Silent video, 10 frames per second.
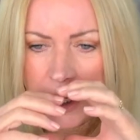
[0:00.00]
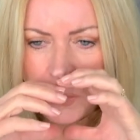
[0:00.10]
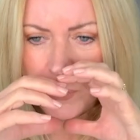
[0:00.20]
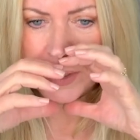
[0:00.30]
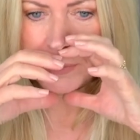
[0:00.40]

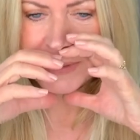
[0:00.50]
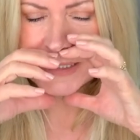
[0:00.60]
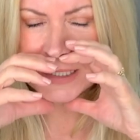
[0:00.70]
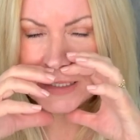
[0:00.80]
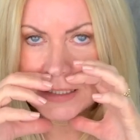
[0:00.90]
where my
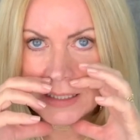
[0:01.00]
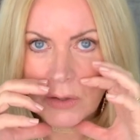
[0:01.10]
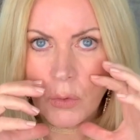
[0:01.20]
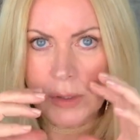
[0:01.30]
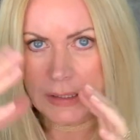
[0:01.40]
skin can
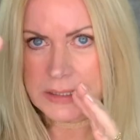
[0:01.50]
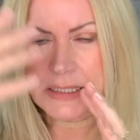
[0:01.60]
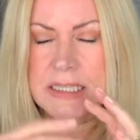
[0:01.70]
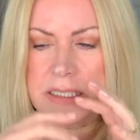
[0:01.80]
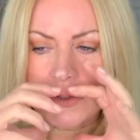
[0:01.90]
get oily in the
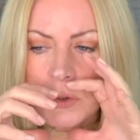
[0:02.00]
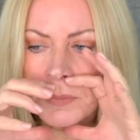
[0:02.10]
T-zone.